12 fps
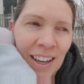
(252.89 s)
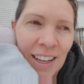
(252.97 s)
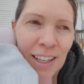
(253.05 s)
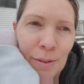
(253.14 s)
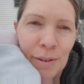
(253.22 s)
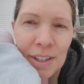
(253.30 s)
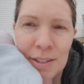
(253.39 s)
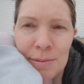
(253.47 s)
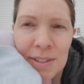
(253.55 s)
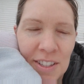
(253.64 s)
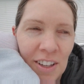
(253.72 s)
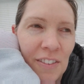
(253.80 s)
Anyways,
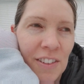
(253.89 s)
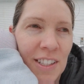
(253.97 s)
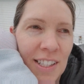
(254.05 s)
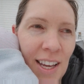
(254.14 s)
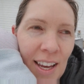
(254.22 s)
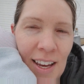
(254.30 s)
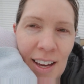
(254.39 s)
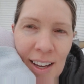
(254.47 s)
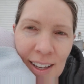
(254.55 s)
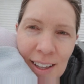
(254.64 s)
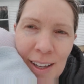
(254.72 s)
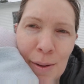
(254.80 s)
we still have to
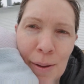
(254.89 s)
tag